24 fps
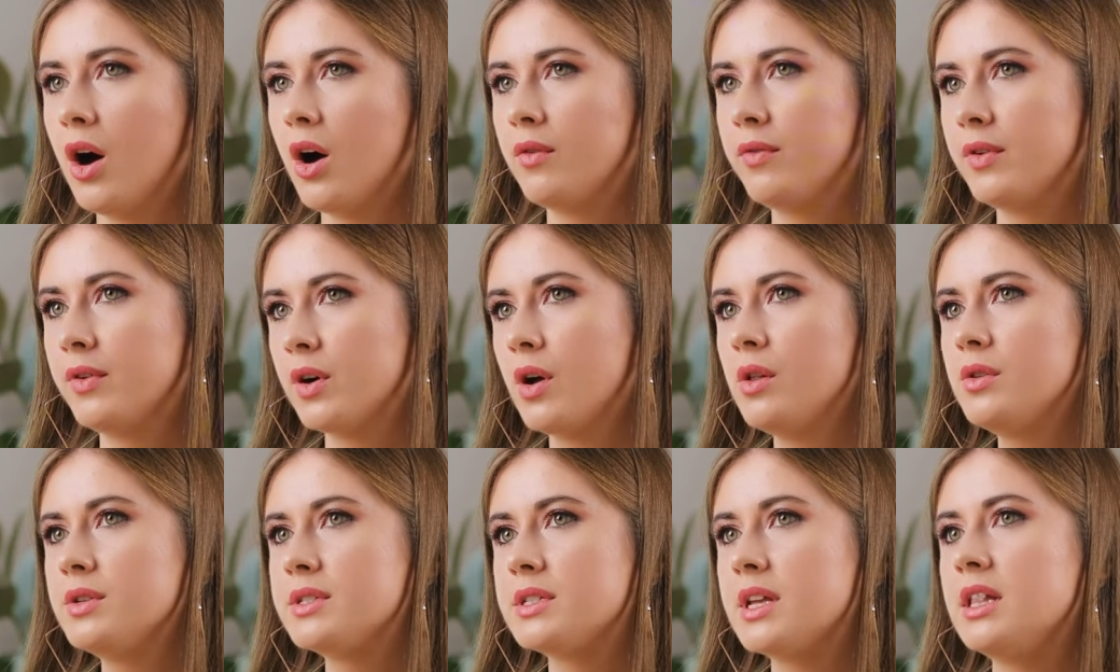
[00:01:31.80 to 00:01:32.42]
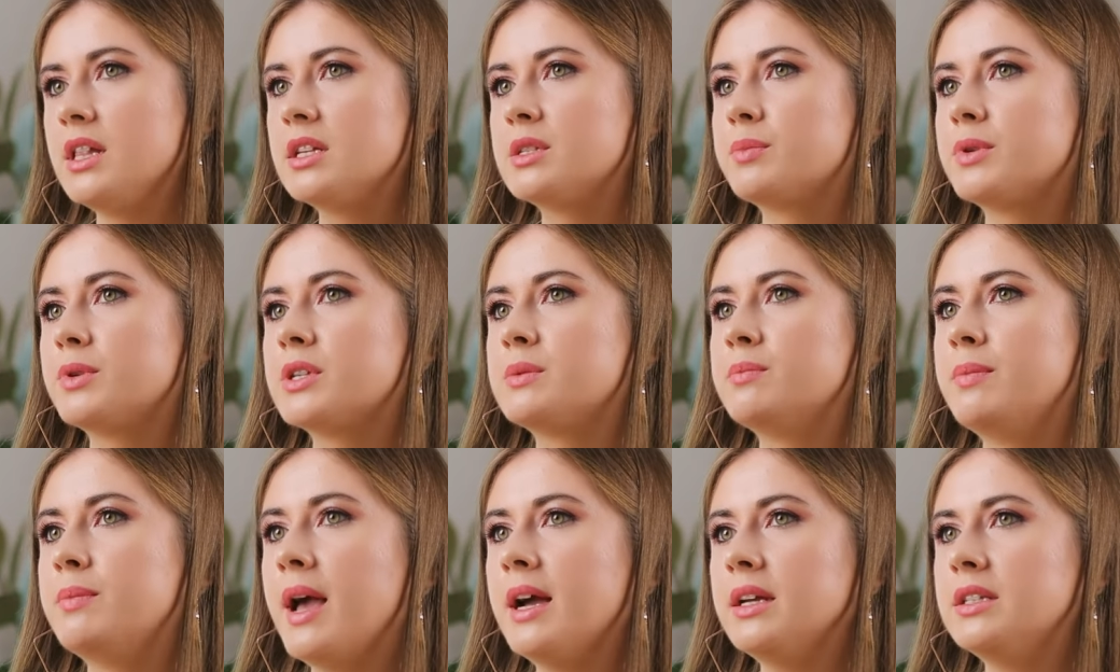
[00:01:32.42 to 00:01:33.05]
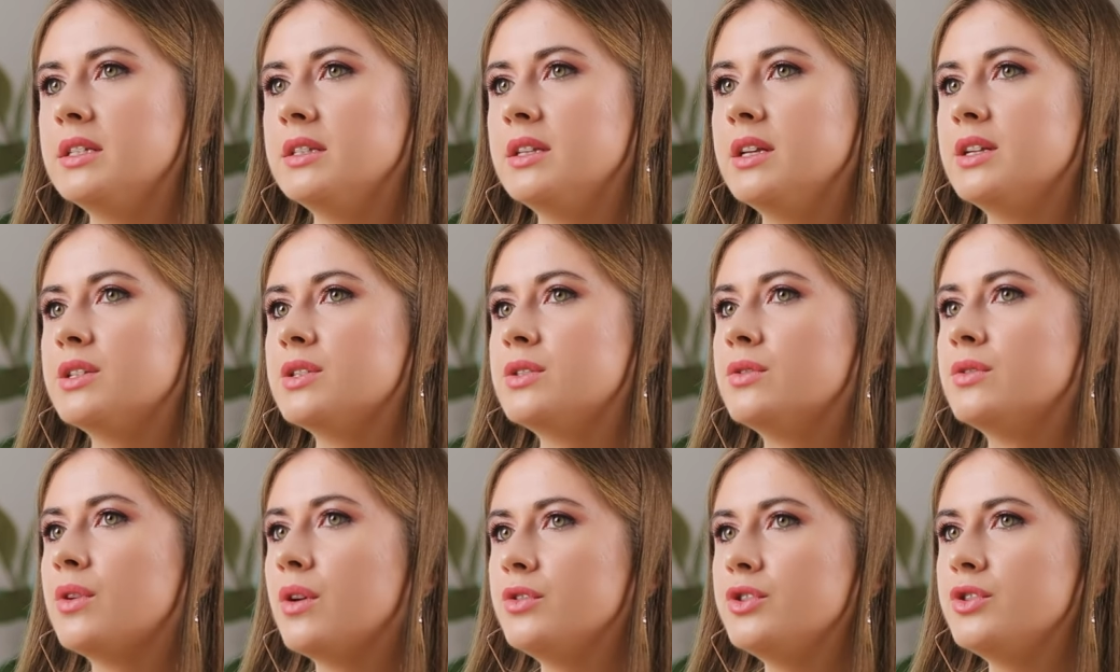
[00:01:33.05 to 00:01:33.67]
Overall, sales prospecting is
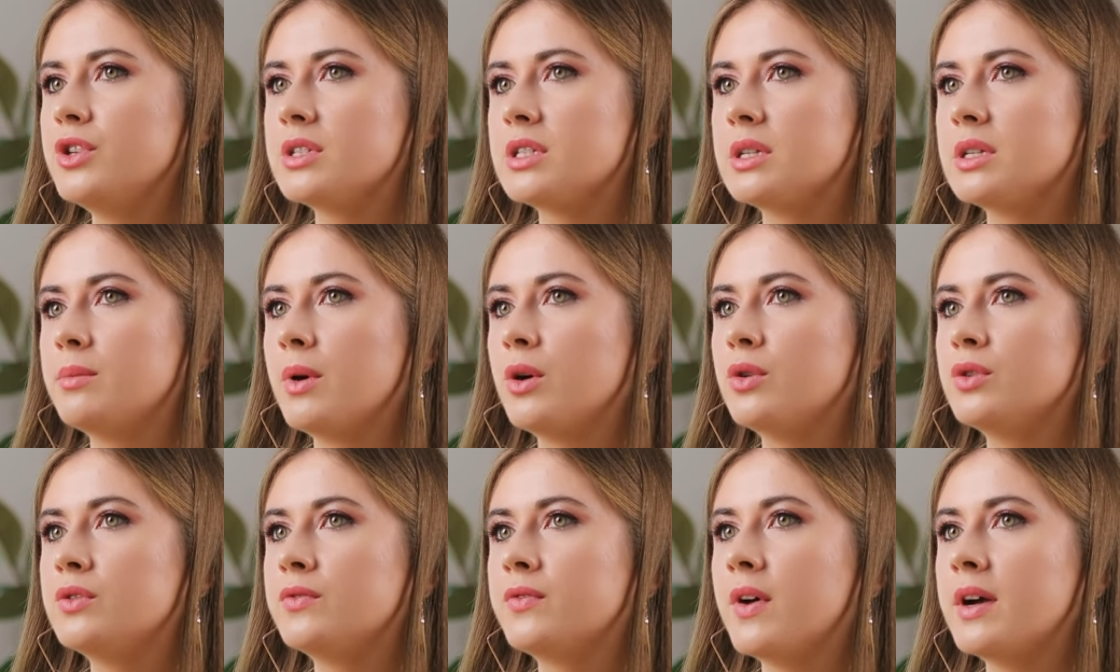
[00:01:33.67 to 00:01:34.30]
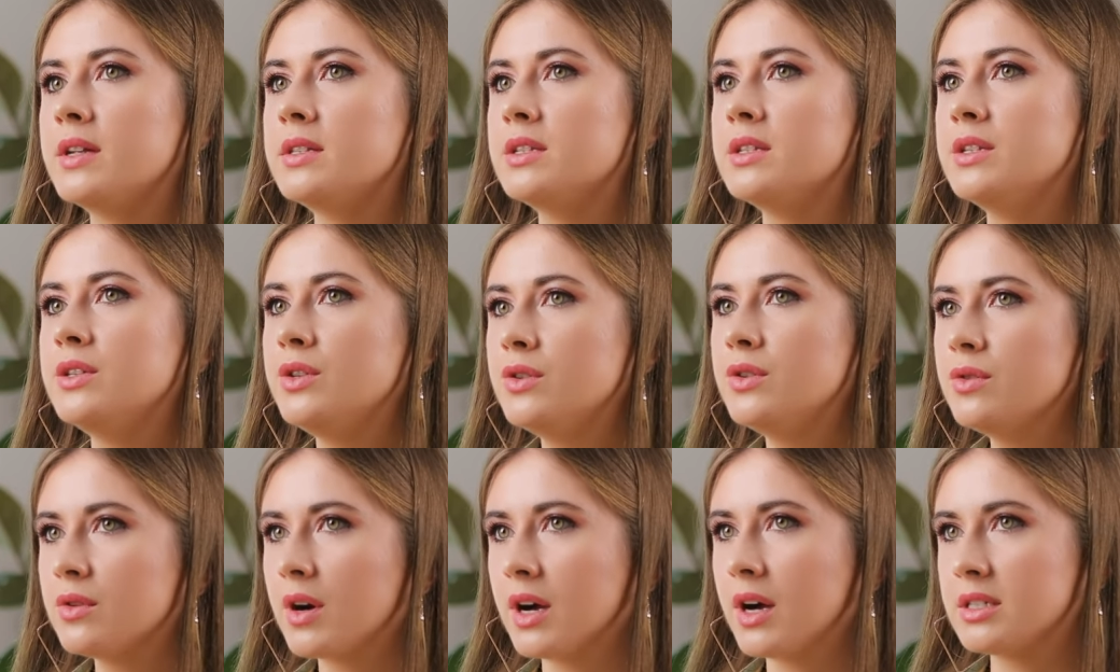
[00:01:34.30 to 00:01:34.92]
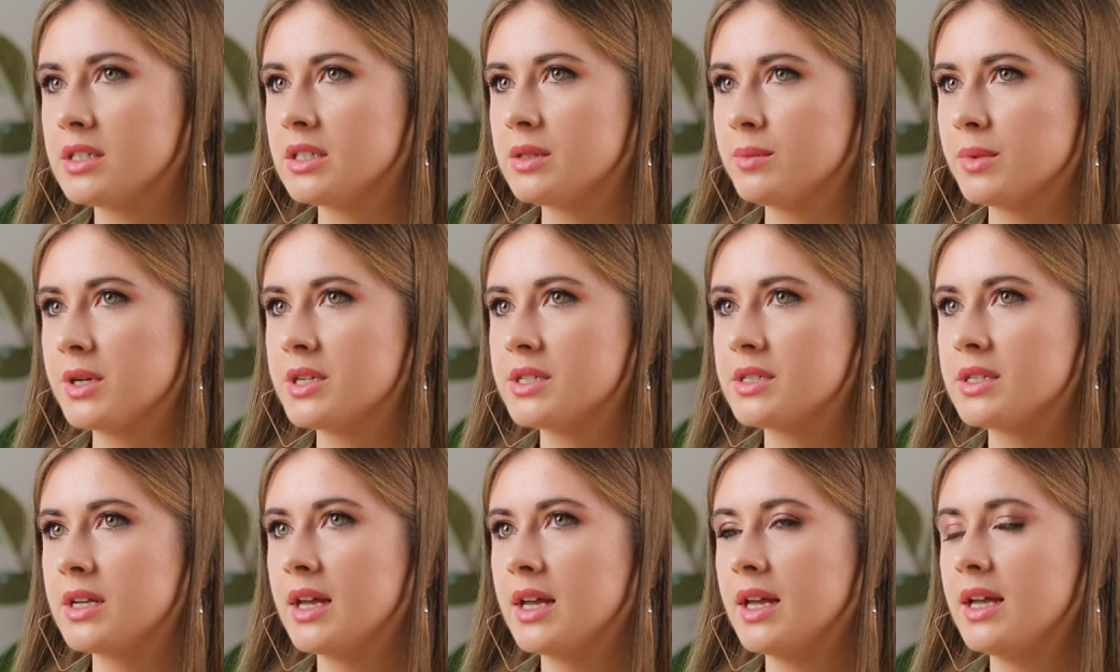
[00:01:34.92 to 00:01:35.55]
not just about finding new
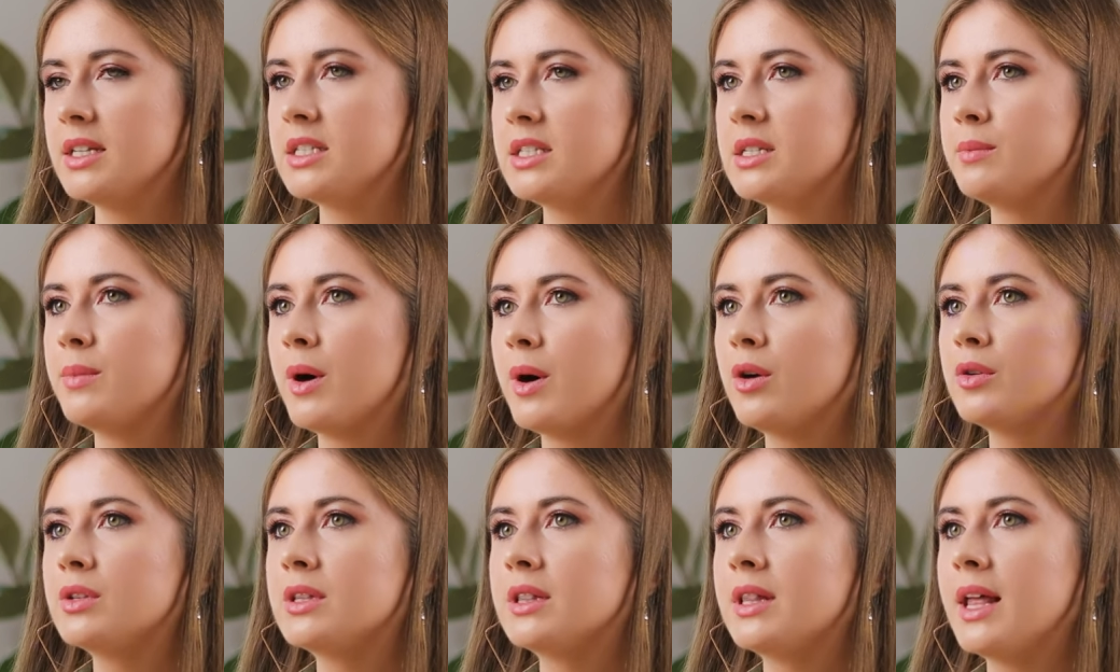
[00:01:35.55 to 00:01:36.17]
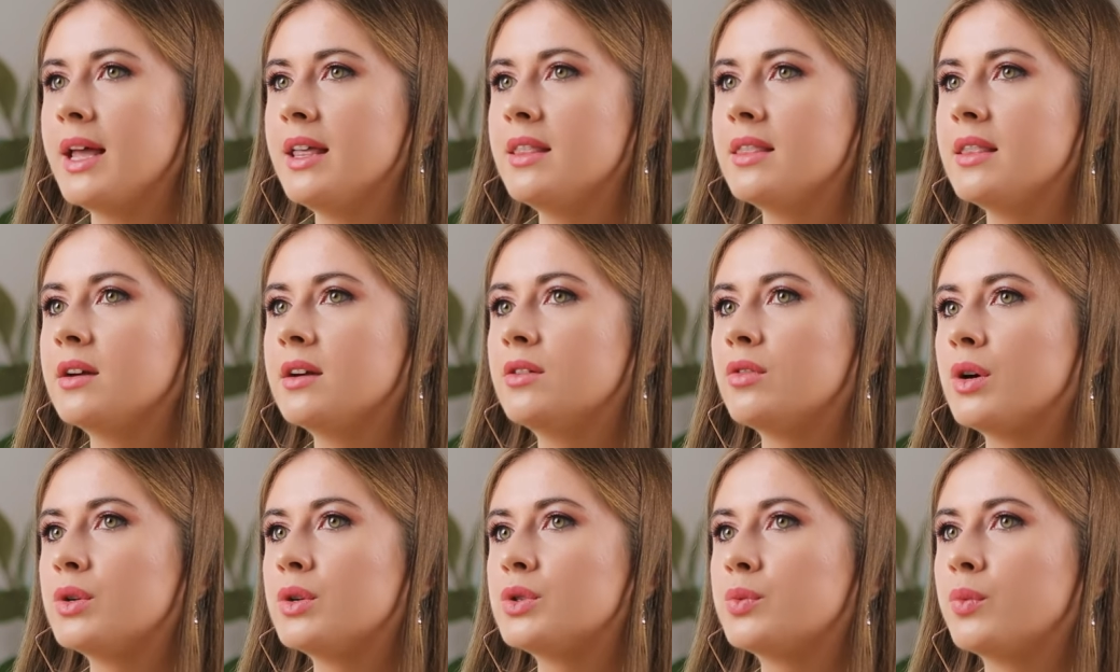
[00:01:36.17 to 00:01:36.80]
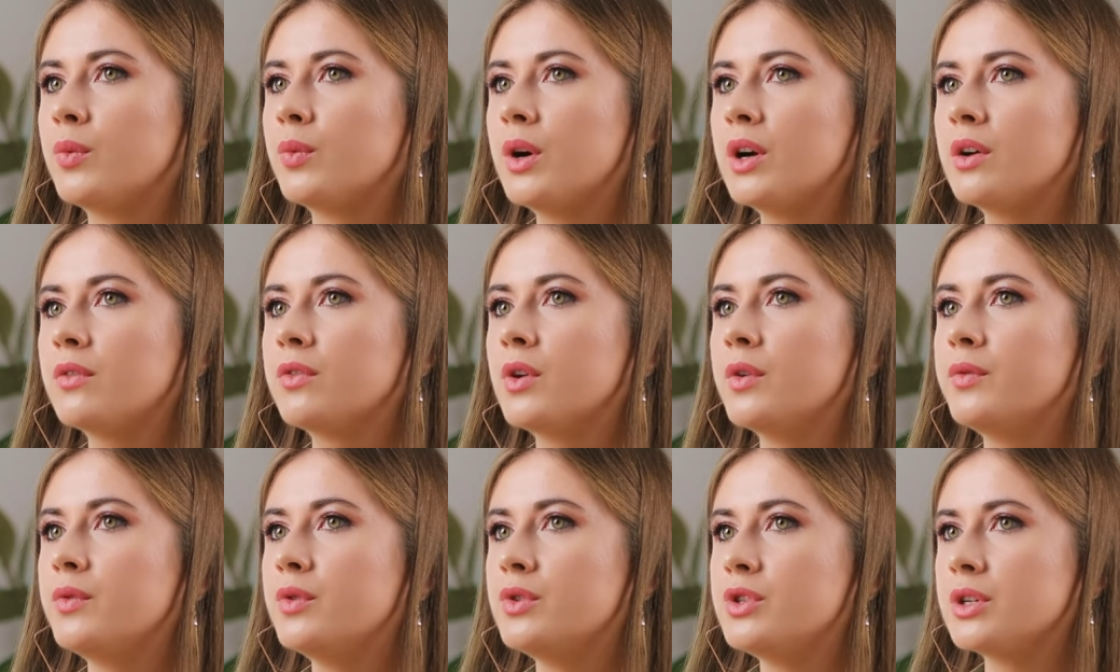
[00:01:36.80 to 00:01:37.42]
customers, it's about laying the groundwork
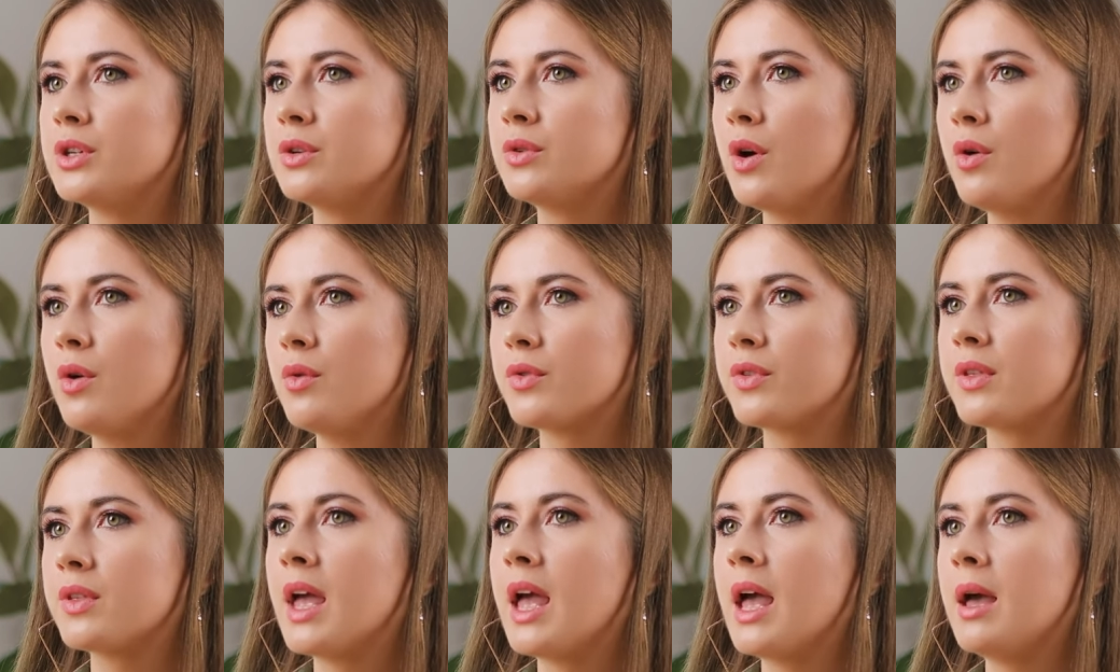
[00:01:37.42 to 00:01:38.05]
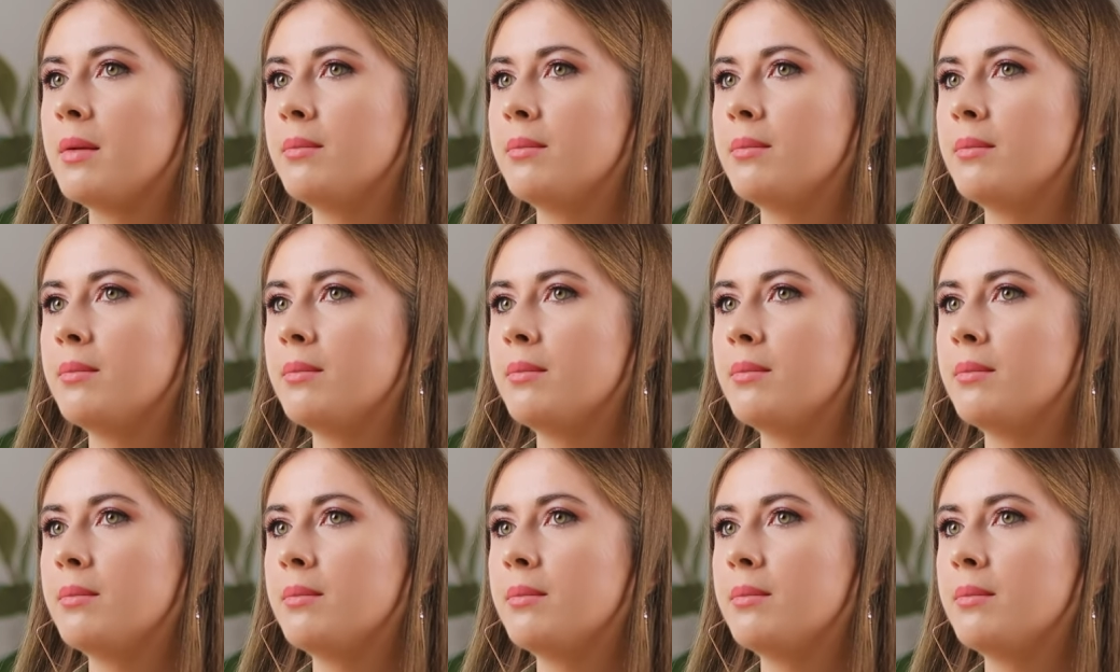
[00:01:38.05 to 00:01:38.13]
for future growth,